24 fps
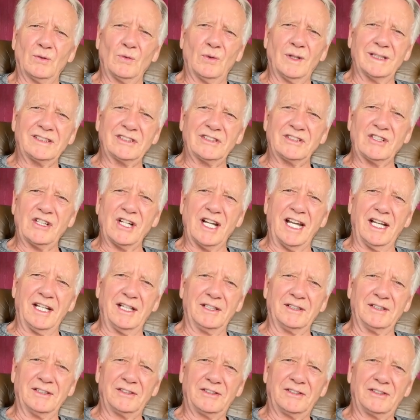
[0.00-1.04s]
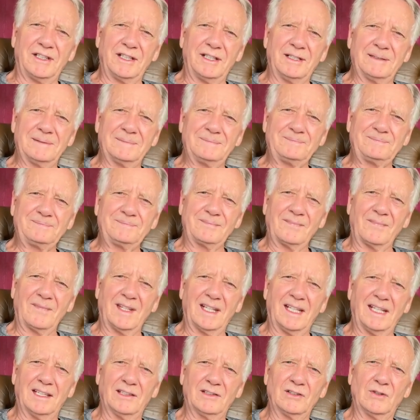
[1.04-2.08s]
what's changed
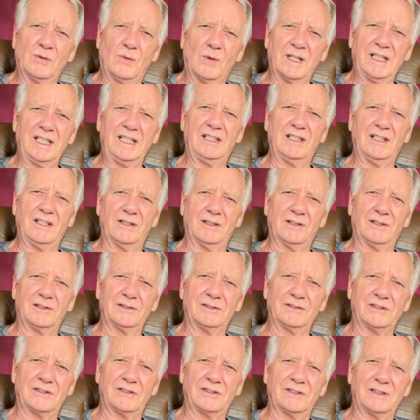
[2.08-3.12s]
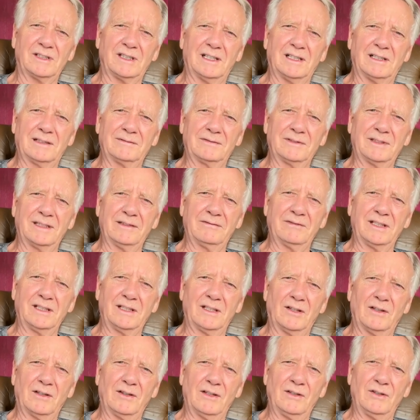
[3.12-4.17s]
in 20 years of
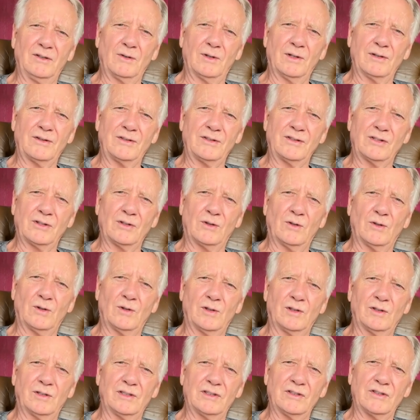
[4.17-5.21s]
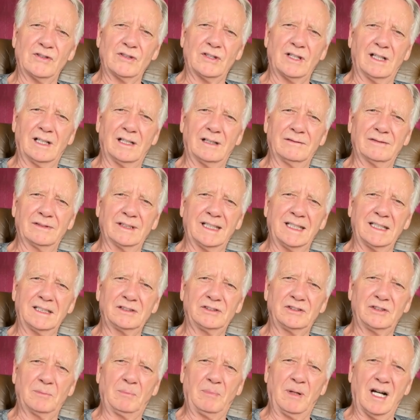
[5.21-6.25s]
living on the north shores of Lake
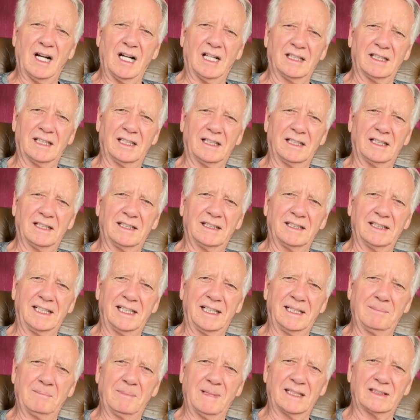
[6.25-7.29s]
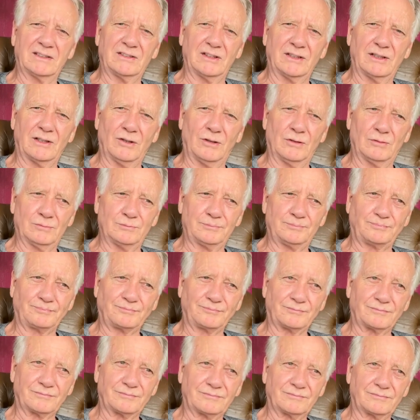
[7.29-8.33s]
Chapala in Mexico?
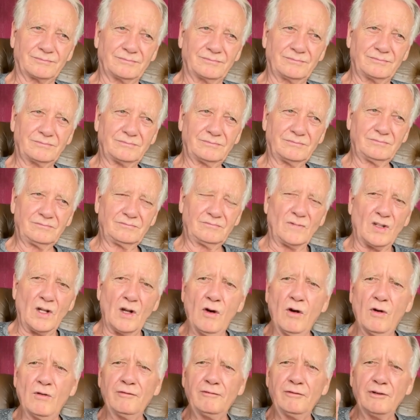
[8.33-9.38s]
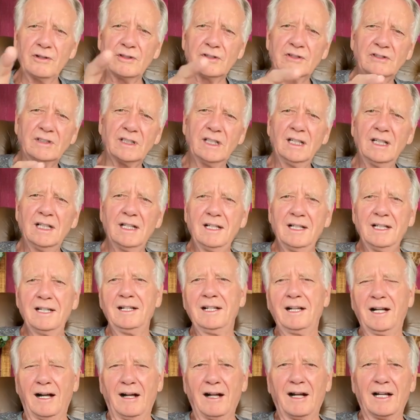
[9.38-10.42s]
Oh, first,
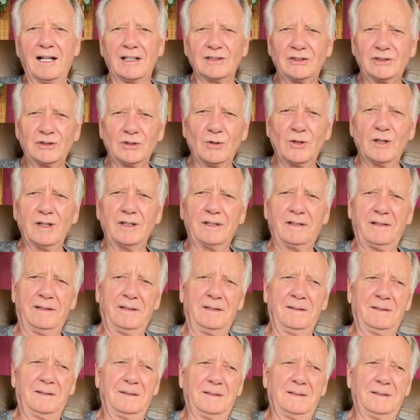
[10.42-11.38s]
a short